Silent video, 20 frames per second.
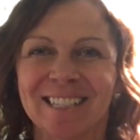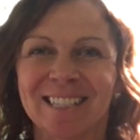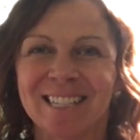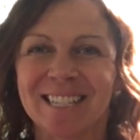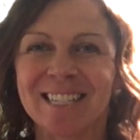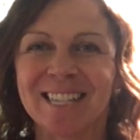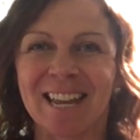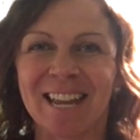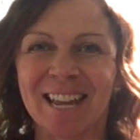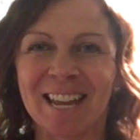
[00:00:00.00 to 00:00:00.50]

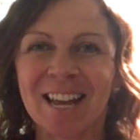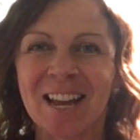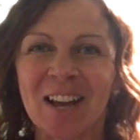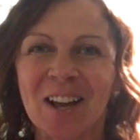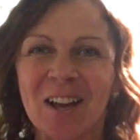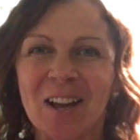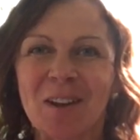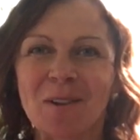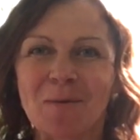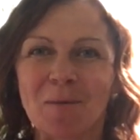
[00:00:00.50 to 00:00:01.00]
Today,
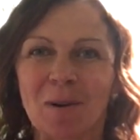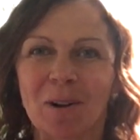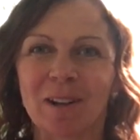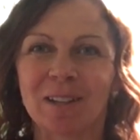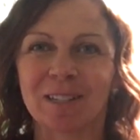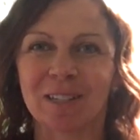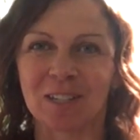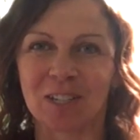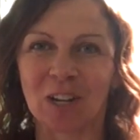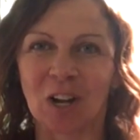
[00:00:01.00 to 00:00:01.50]
I
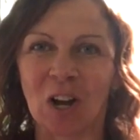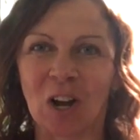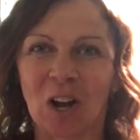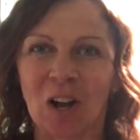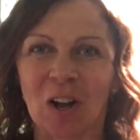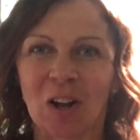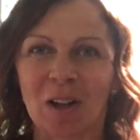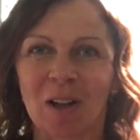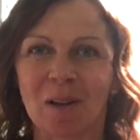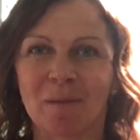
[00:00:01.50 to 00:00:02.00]
want to
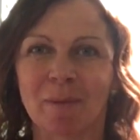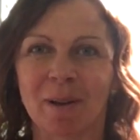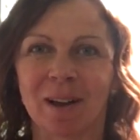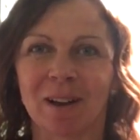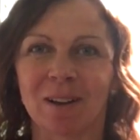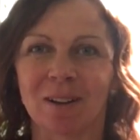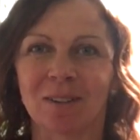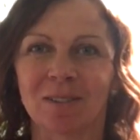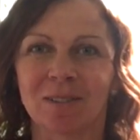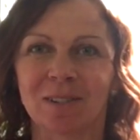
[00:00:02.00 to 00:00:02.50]
talk
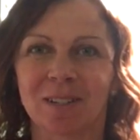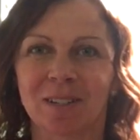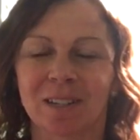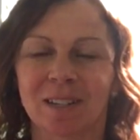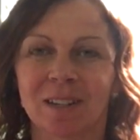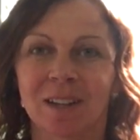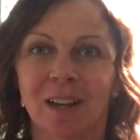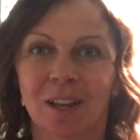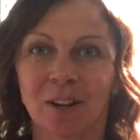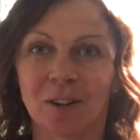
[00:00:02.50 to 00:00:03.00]
about
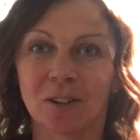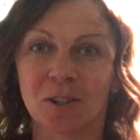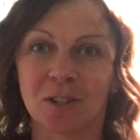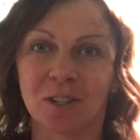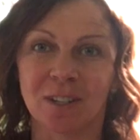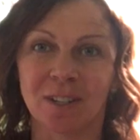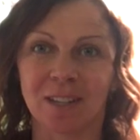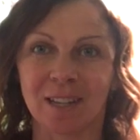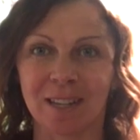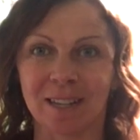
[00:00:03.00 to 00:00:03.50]

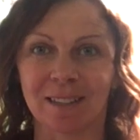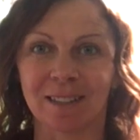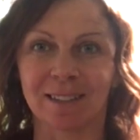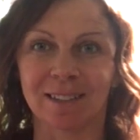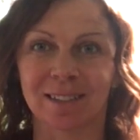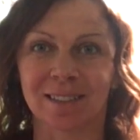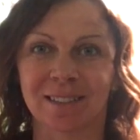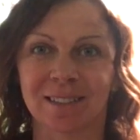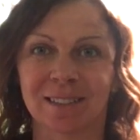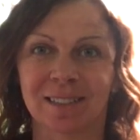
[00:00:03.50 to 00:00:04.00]
energy healing.
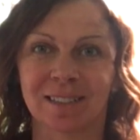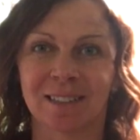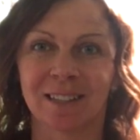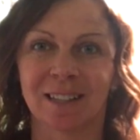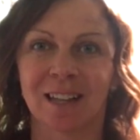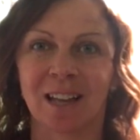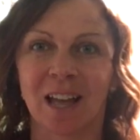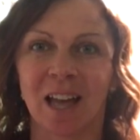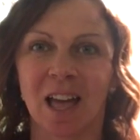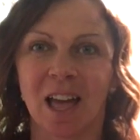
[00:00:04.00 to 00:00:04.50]

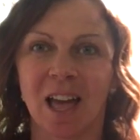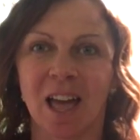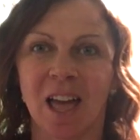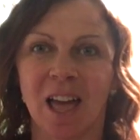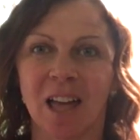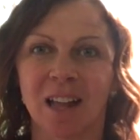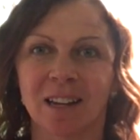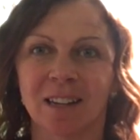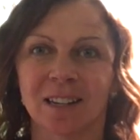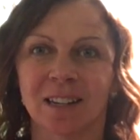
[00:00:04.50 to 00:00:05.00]

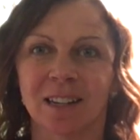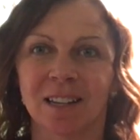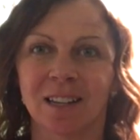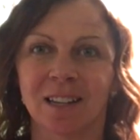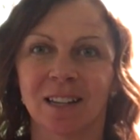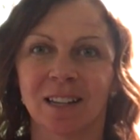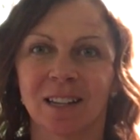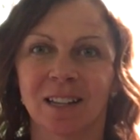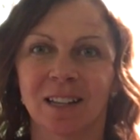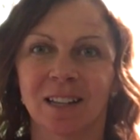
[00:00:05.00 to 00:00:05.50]
And
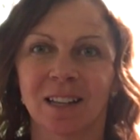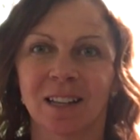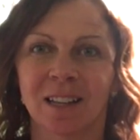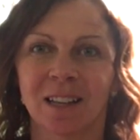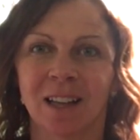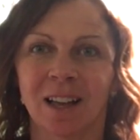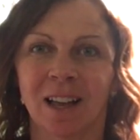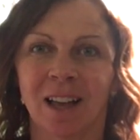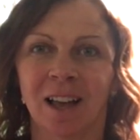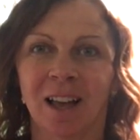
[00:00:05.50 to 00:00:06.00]

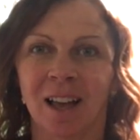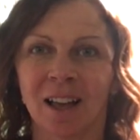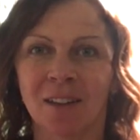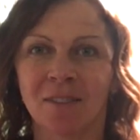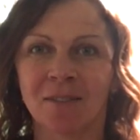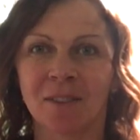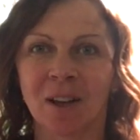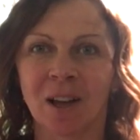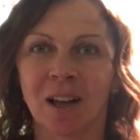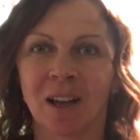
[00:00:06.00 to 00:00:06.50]

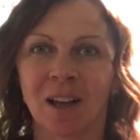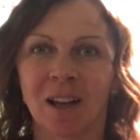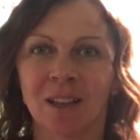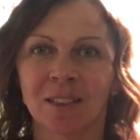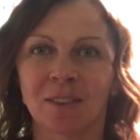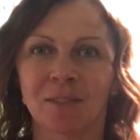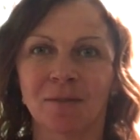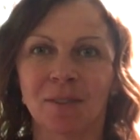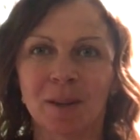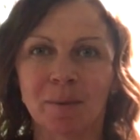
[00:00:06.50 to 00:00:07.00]
I've
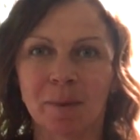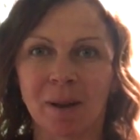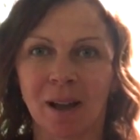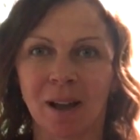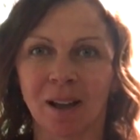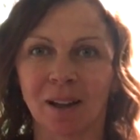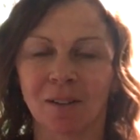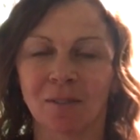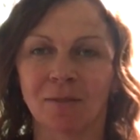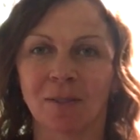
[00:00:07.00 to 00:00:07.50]
got the
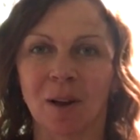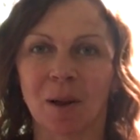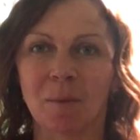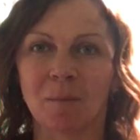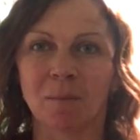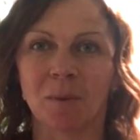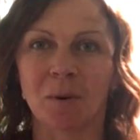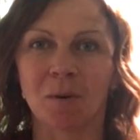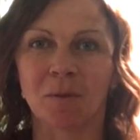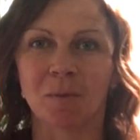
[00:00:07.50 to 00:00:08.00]
feedback
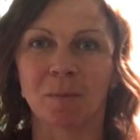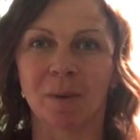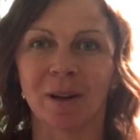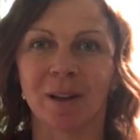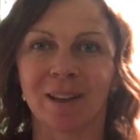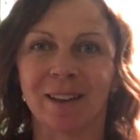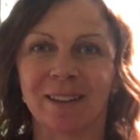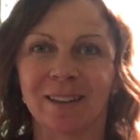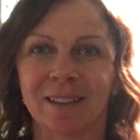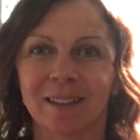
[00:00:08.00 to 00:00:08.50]
from both
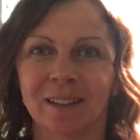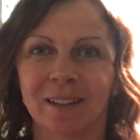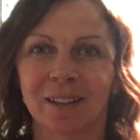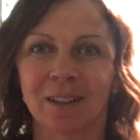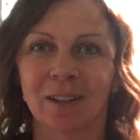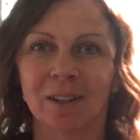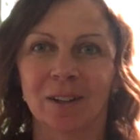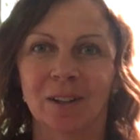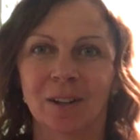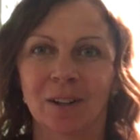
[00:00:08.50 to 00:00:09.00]
my
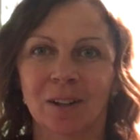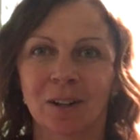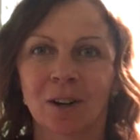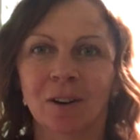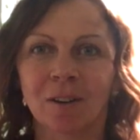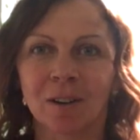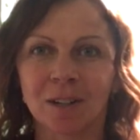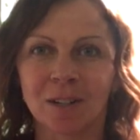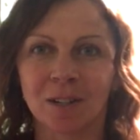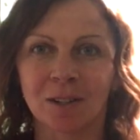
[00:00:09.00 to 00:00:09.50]

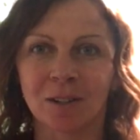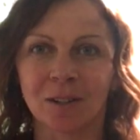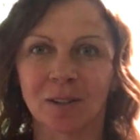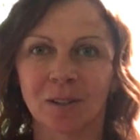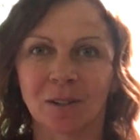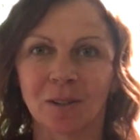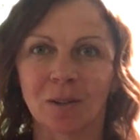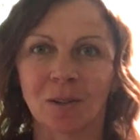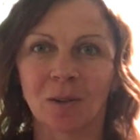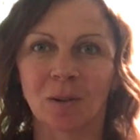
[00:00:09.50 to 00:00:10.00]
current and
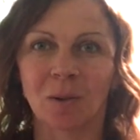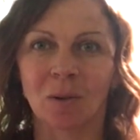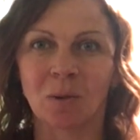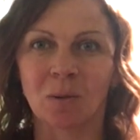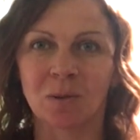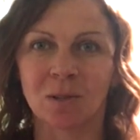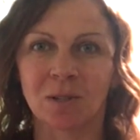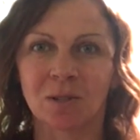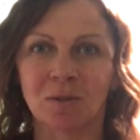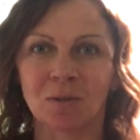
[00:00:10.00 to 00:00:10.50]

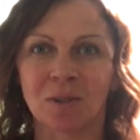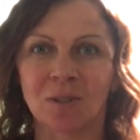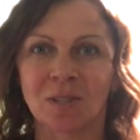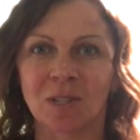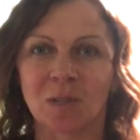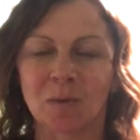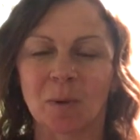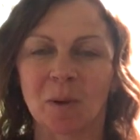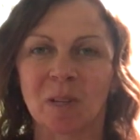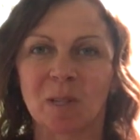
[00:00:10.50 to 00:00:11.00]
old
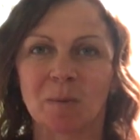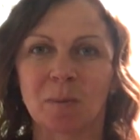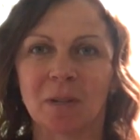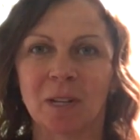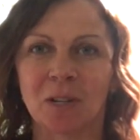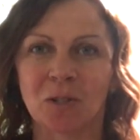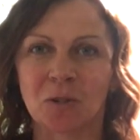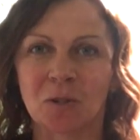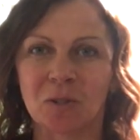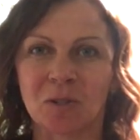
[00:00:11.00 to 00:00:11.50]
students as well as
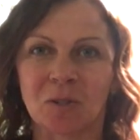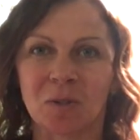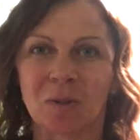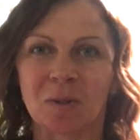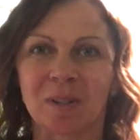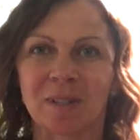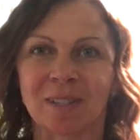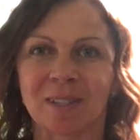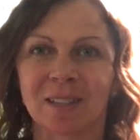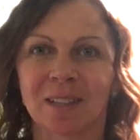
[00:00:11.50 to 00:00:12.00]
potential
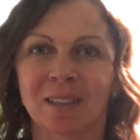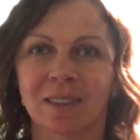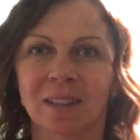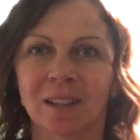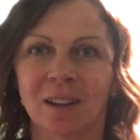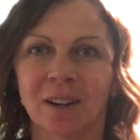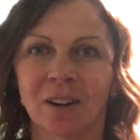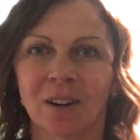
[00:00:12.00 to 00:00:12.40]
students that